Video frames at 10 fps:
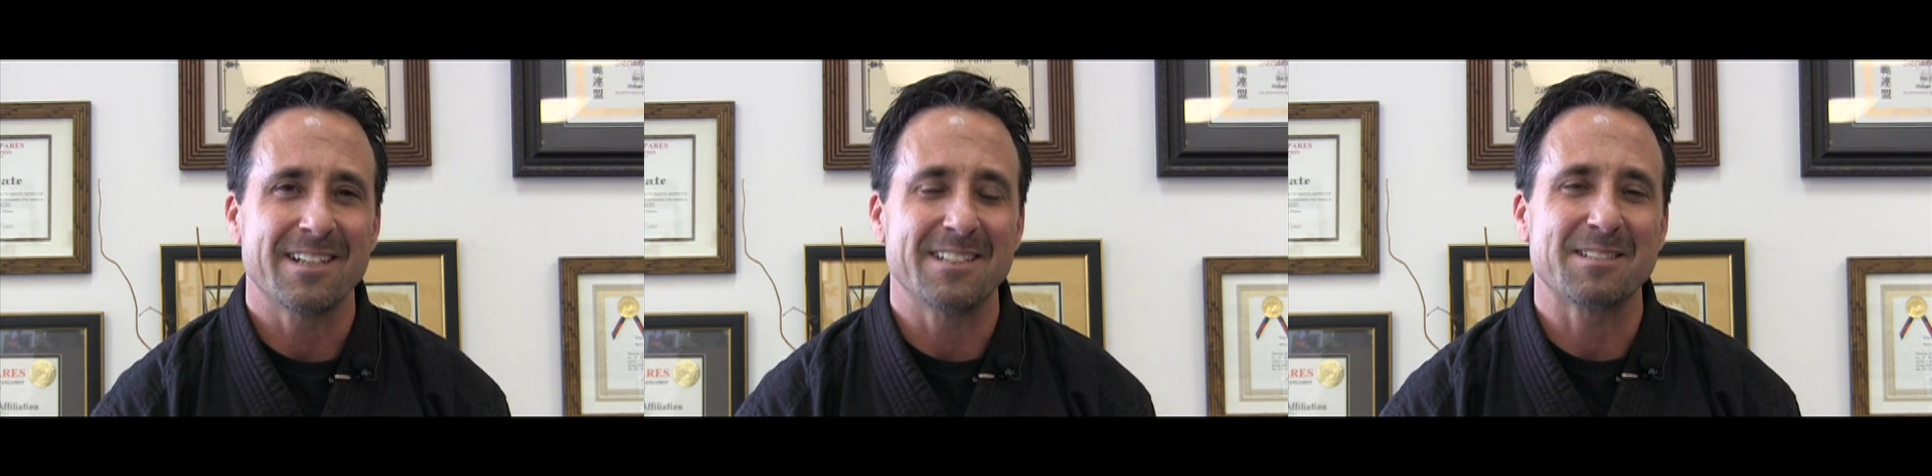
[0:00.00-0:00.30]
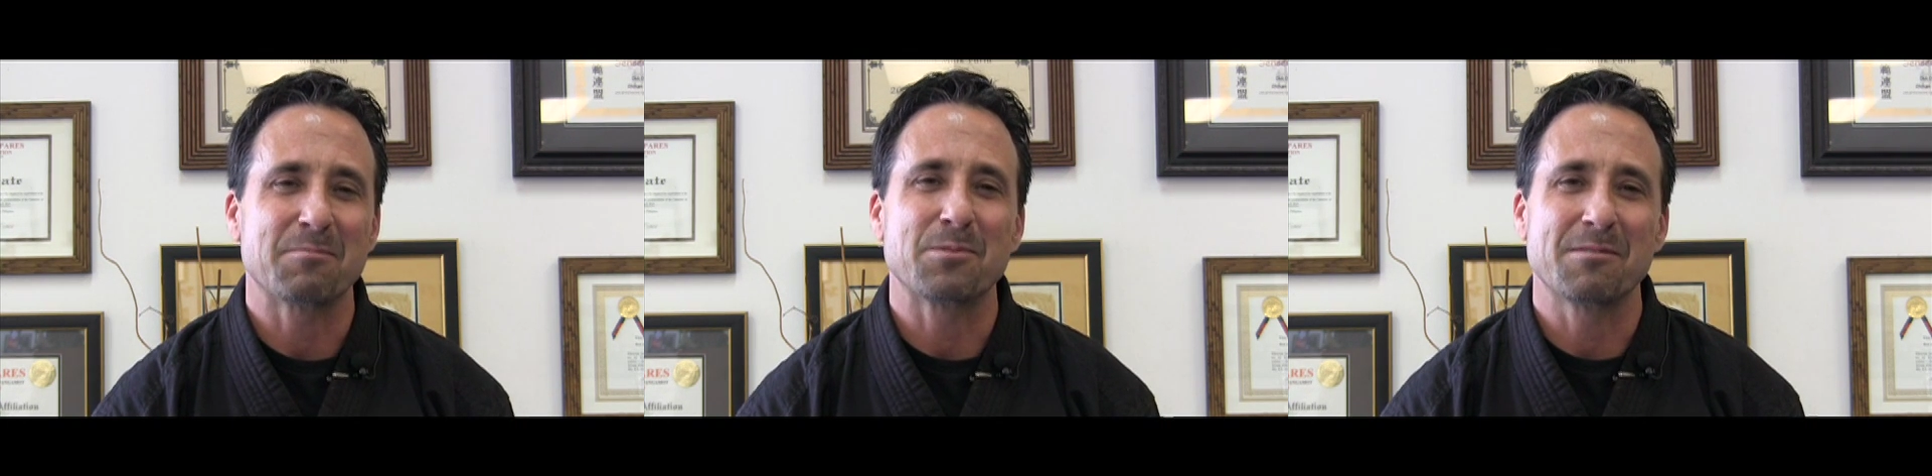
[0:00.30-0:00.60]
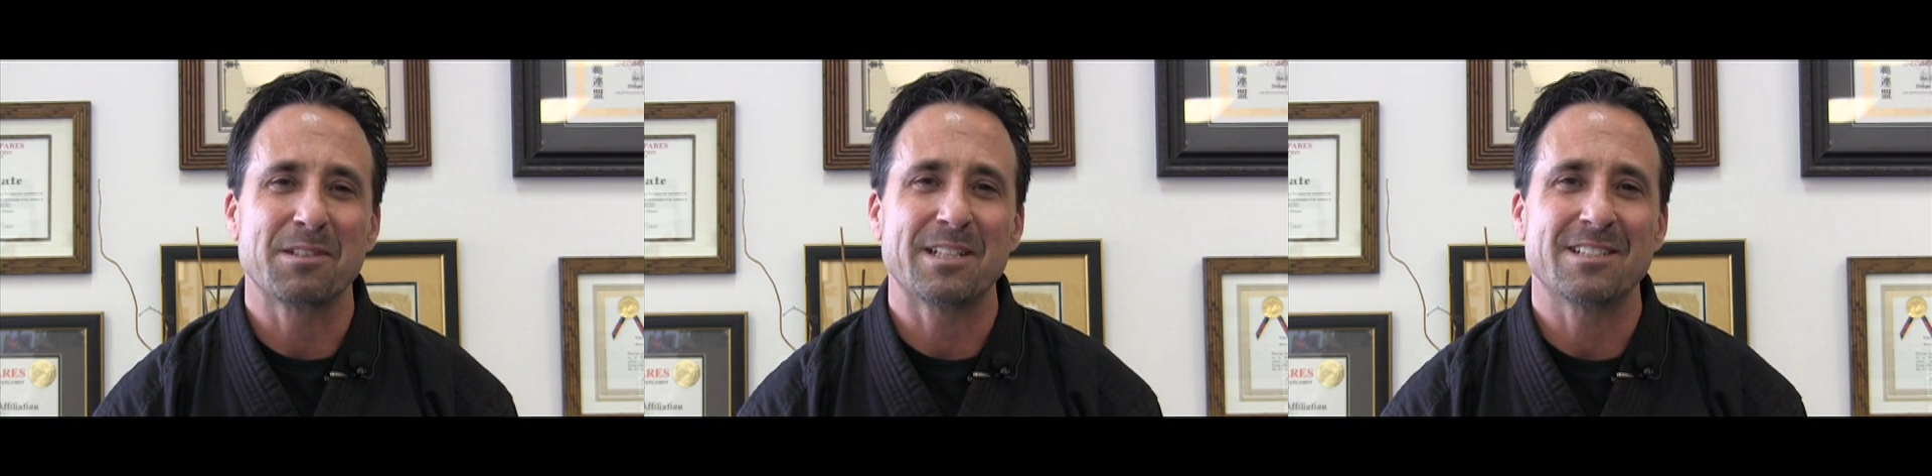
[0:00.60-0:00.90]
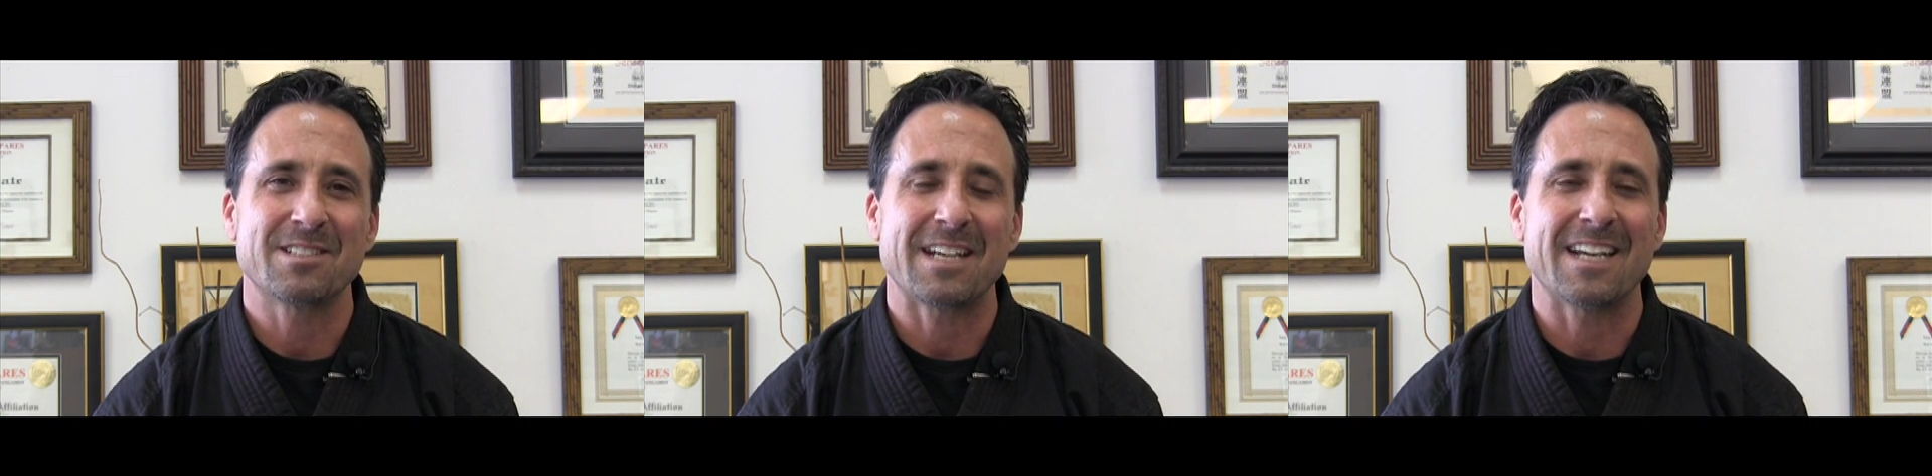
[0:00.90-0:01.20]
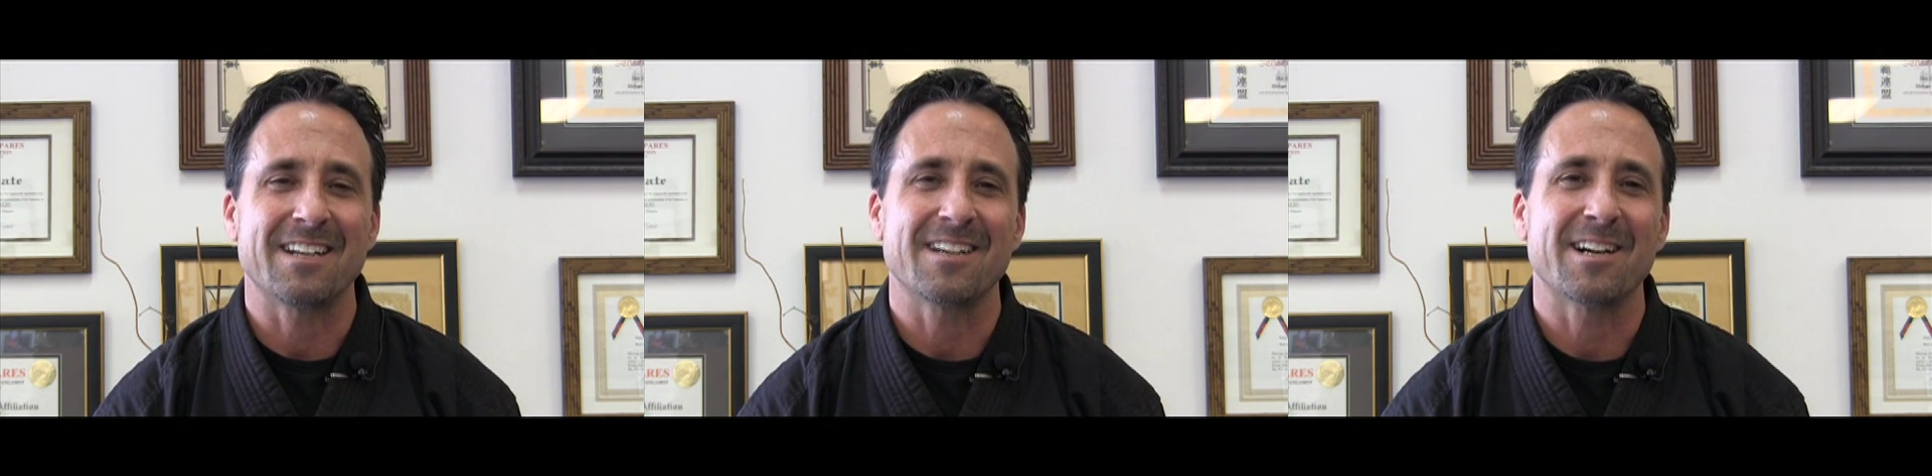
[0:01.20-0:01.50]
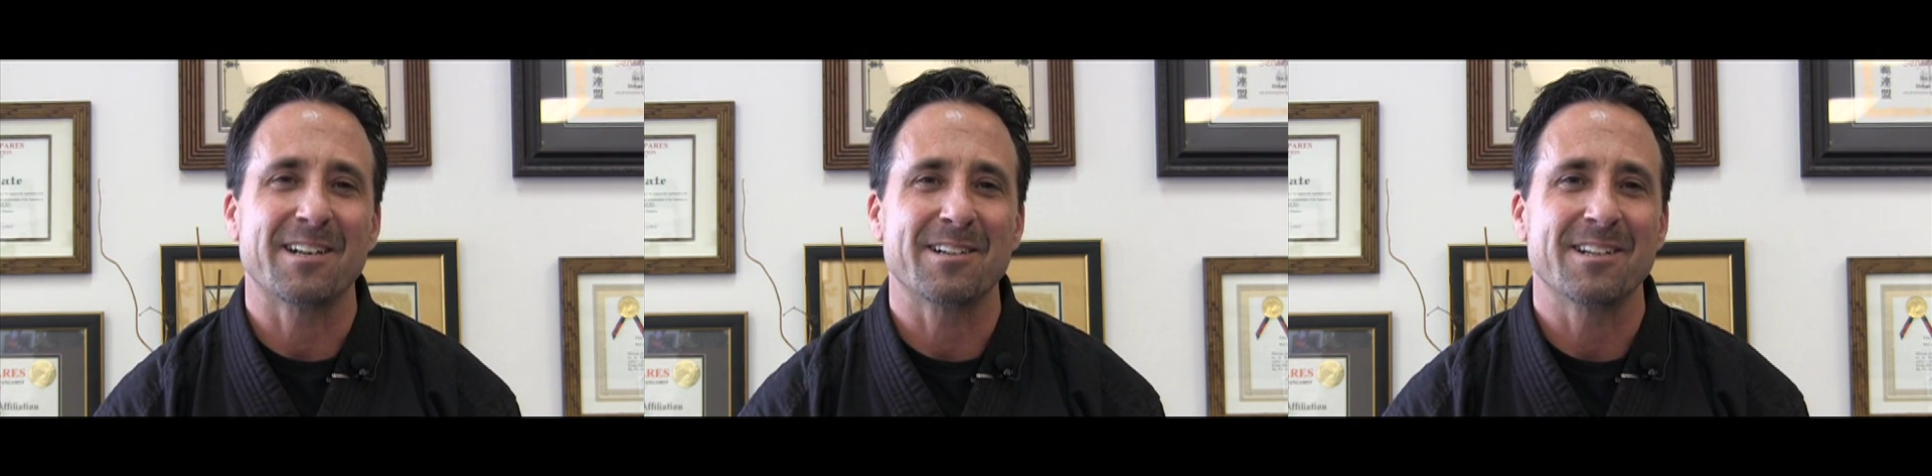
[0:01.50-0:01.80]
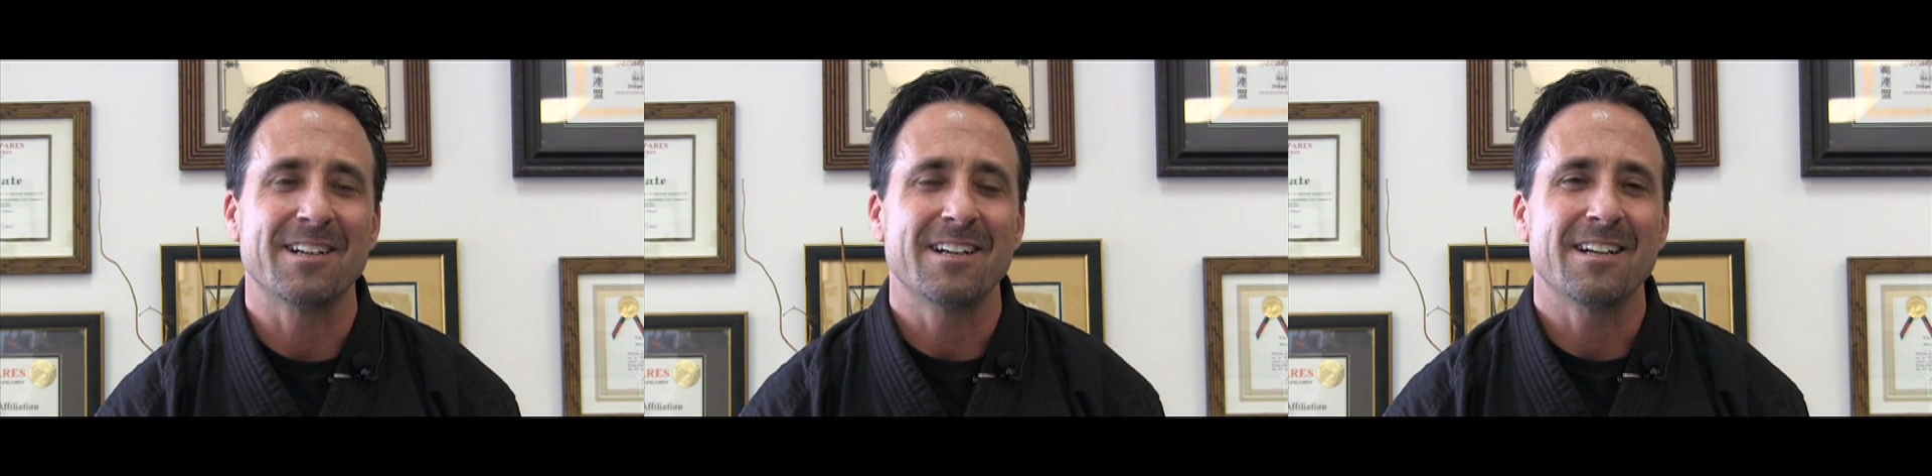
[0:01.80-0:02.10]
is a privilege and an
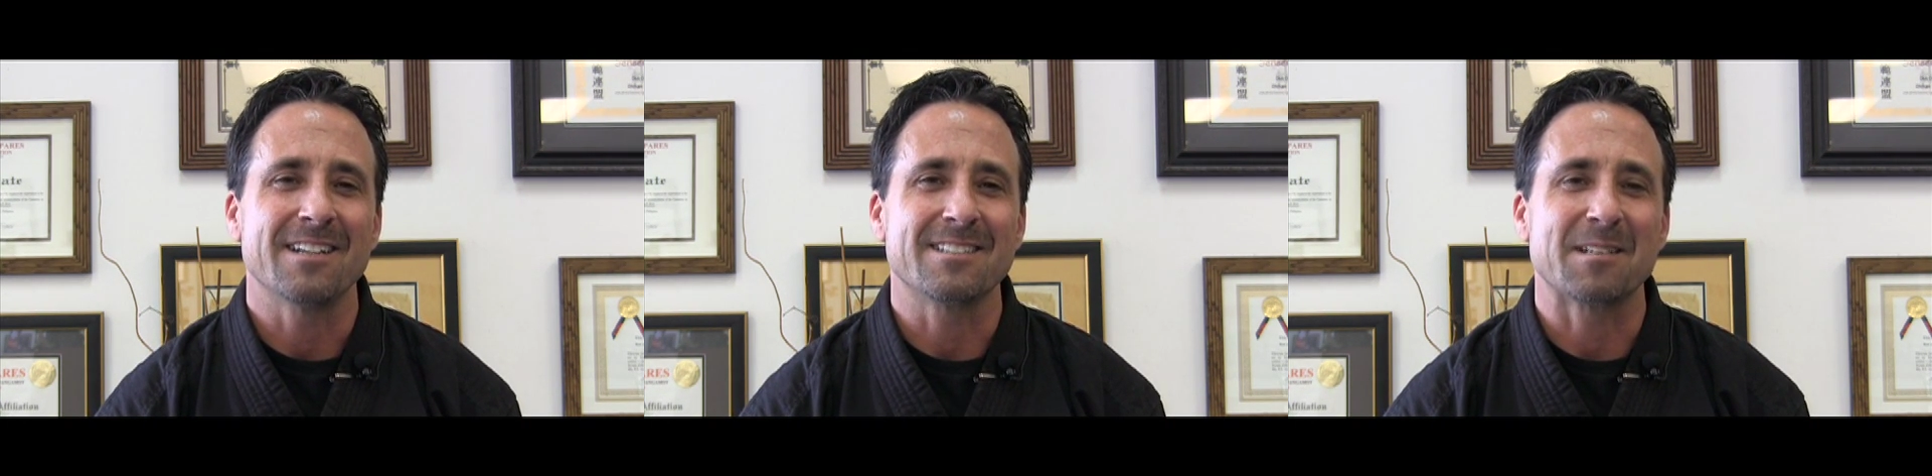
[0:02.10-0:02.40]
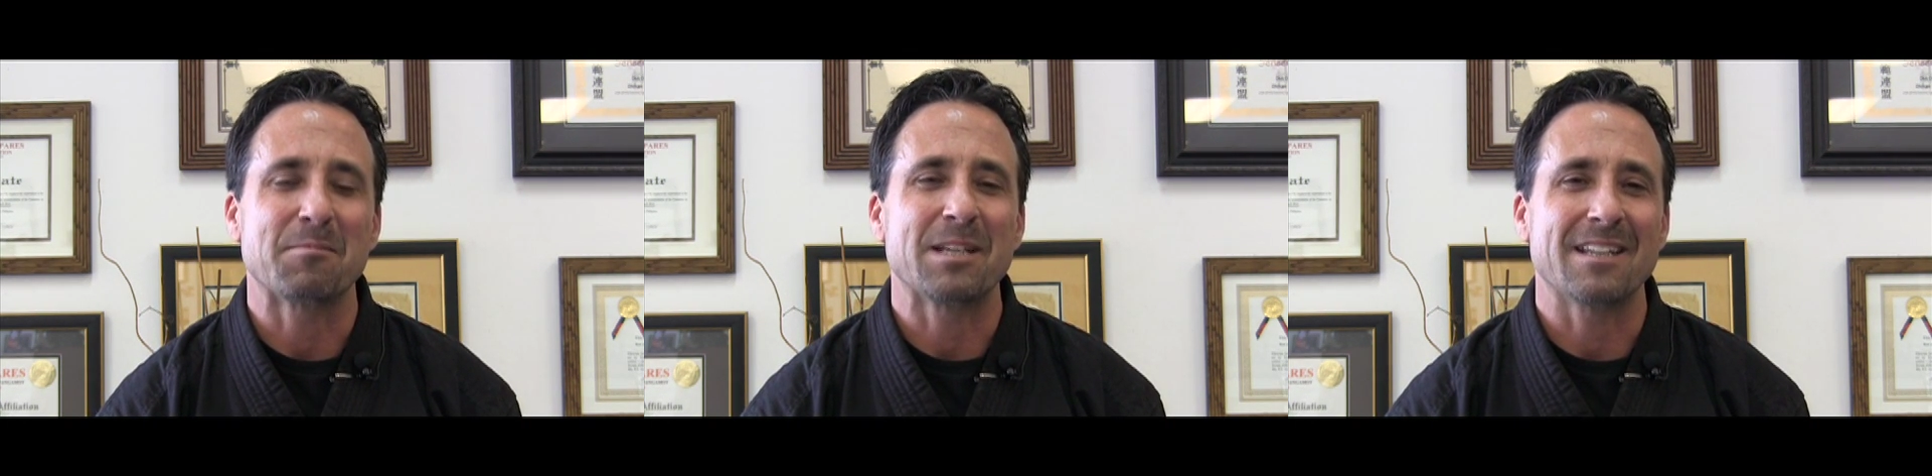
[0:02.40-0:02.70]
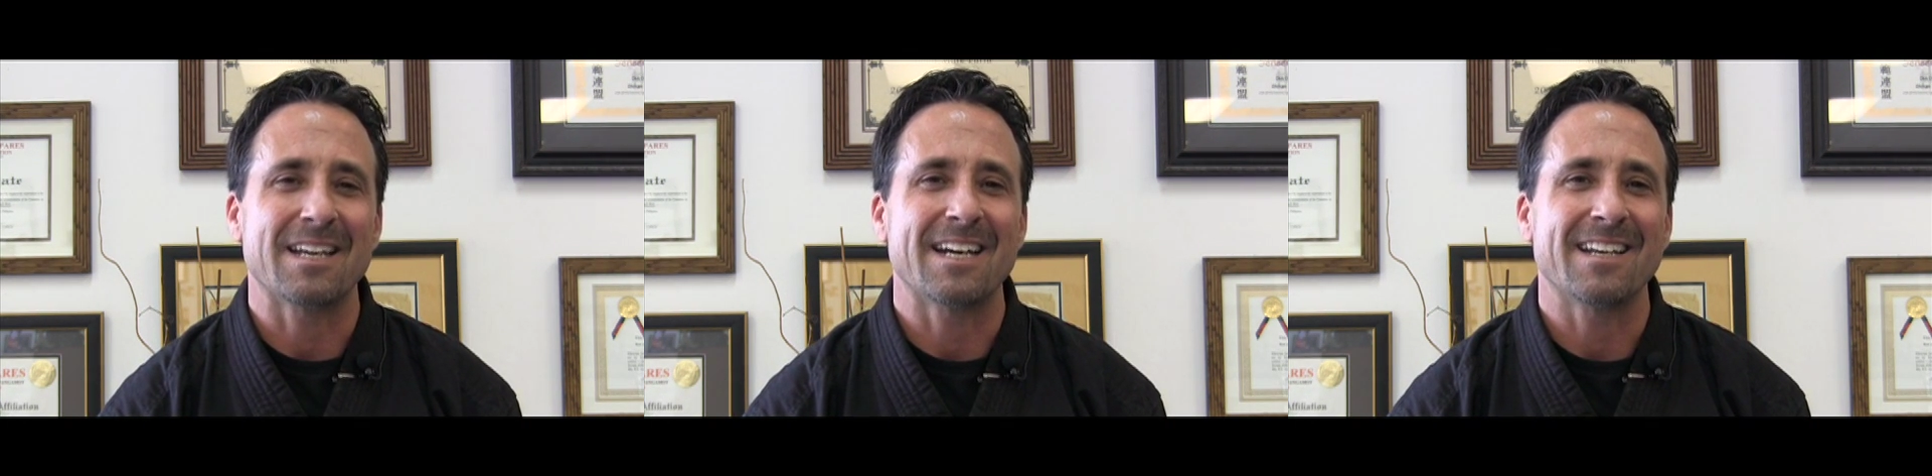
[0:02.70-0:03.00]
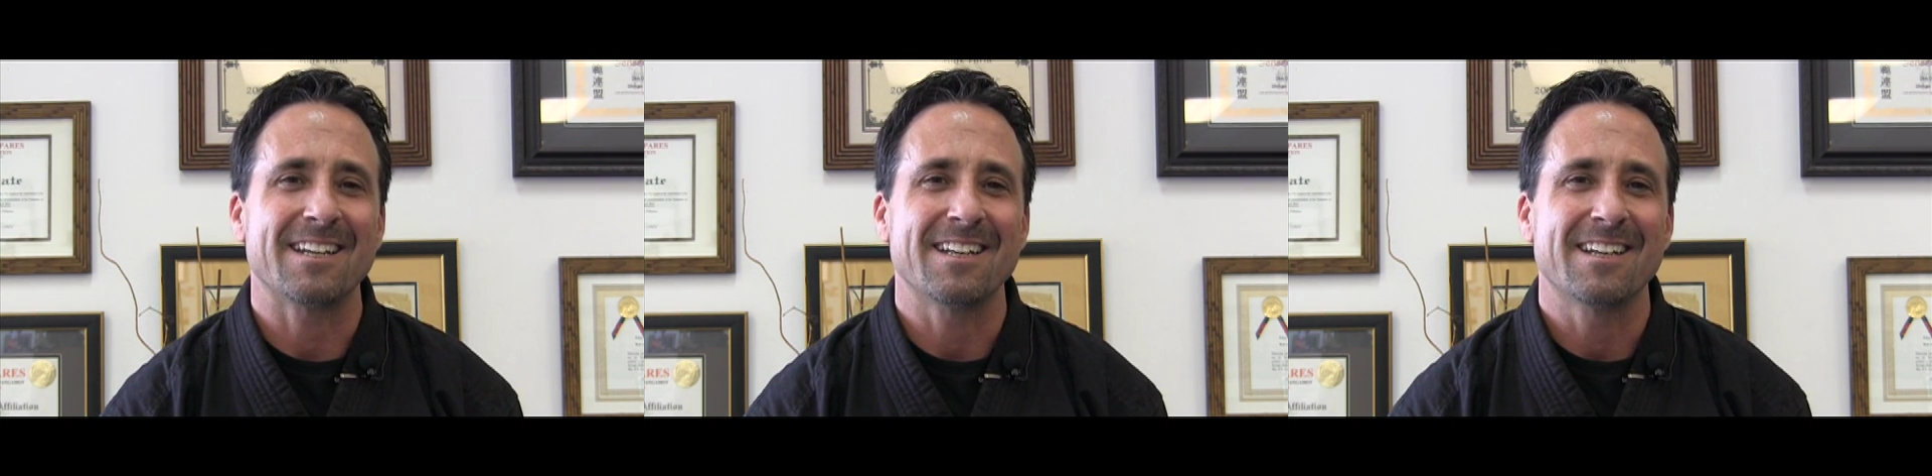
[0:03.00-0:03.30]
honor and something that